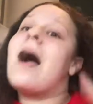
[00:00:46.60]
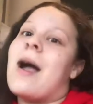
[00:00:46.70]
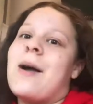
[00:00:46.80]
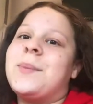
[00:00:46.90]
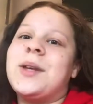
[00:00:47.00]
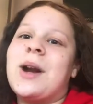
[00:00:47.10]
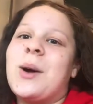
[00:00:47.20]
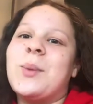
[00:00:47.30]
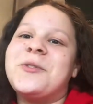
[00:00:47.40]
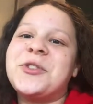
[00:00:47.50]
you
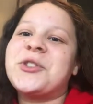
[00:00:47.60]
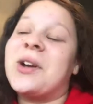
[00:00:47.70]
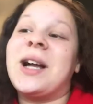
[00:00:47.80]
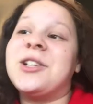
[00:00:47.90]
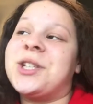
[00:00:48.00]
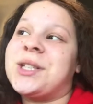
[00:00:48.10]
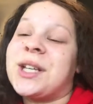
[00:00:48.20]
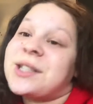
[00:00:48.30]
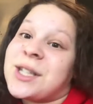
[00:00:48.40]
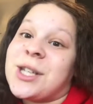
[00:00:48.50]
know, we've just started our
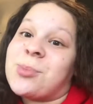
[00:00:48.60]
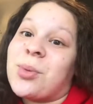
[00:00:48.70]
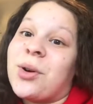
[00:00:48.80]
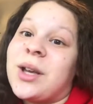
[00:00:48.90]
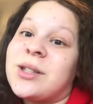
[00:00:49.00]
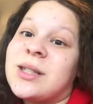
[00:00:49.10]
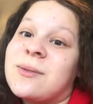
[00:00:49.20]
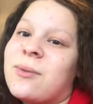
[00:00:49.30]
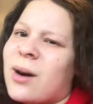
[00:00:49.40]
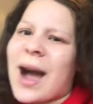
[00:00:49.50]
GCSEs, but it's
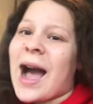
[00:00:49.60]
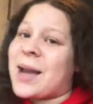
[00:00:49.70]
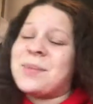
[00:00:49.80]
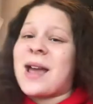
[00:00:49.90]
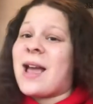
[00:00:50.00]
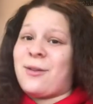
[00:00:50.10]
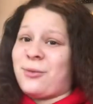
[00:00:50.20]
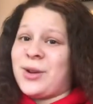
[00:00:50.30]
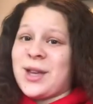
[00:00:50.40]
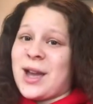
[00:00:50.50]
aimed at
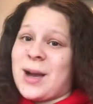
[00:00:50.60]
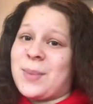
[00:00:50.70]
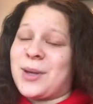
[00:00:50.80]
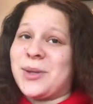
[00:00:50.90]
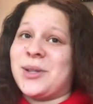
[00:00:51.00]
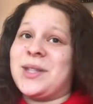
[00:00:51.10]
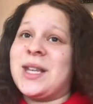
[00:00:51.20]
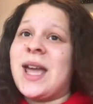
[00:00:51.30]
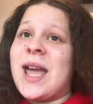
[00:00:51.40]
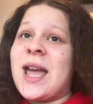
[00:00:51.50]
every year, because
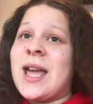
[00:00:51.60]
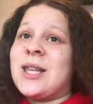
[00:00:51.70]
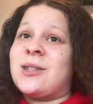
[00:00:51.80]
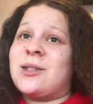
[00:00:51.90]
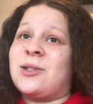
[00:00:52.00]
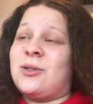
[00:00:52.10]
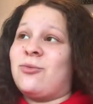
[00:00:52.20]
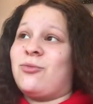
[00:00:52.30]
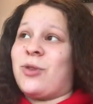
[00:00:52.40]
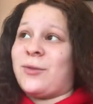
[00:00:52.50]

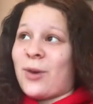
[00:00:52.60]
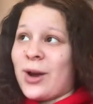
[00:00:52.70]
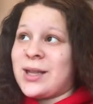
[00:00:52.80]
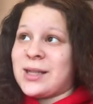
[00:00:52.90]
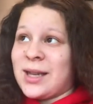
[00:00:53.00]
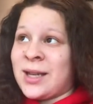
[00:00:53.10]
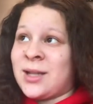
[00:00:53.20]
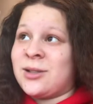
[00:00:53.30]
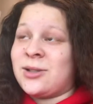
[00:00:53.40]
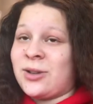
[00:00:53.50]
revising
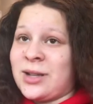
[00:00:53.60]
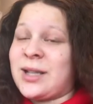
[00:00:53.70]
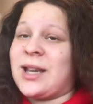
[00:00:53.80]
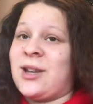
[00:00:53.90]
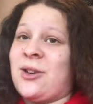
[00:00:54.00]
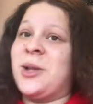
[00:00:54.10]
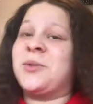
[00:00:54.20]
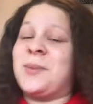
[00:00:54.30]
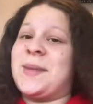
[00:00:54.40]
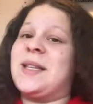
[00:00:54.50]
and starting taking notes
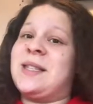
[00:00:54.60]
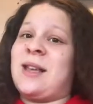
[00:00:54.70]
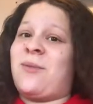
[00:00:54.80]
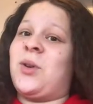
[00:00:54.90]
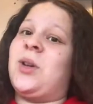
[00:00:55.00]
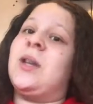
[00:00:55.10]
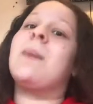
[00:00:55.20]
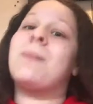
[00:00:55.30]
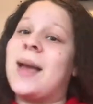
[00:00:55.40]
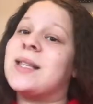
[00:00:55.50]
from year 7
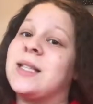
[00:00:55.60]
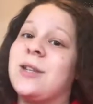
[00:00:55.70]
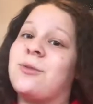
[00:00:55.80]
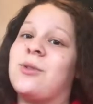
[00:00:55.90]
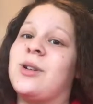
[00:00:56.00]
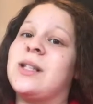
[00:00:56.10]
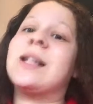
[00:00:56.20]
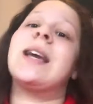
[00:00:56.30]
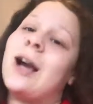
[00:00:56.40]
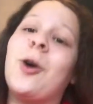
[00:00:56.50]
makes a difference.
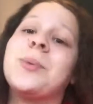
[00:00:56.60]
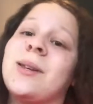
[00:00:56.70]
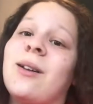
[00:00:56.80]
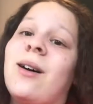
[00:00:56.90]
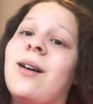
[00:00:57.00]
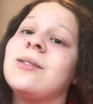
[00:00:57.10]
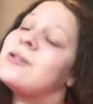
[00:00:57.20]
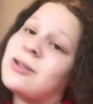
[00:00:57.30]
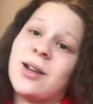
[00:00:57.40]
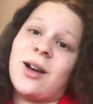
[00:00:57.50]
It helps a lot,
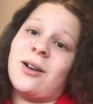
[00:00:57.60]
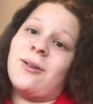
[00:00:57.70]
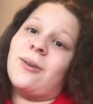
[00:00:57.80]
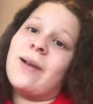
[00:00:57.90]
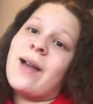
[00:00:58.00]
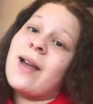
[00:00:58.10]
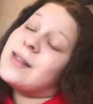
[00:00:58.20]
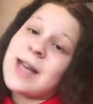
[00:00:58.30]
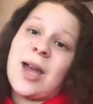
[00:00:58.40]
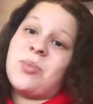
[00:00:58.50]
so
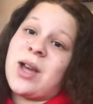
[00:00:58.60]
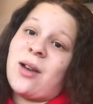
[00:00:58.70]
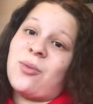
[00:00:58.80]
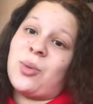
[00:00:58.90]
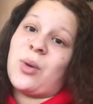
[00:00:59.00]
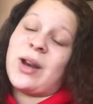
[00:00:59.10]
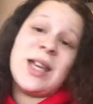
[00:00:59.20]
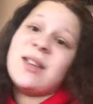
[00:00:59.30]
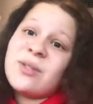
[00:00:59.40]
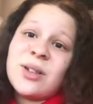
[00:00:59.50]
it's aimed at everyone,
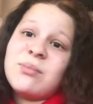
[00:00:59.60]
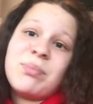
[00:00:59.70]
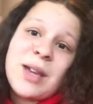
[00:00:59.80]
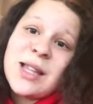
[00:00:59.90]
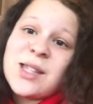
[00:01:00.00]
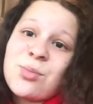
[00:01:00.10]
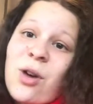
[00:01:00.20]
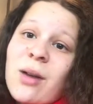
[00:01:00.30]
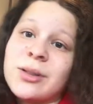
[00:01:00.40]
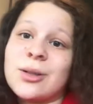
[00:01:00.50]
even kids in
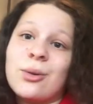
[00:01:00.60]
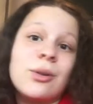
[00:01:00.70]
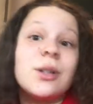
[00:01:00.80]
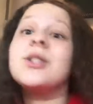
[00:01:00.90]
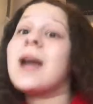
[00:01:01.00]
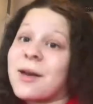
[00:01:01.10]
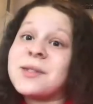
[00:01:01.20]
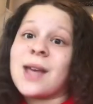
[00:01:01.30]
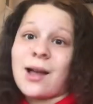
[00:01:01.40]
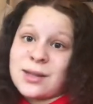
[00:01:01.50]
primary school, because you have
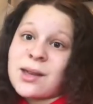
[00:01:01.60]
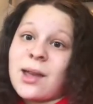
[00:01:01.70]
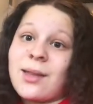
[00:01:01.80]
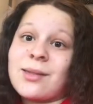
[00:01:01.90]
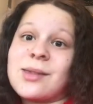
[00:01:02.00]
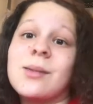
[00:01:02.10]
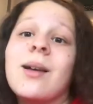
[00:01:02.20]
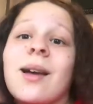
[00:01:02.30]
SATs kids.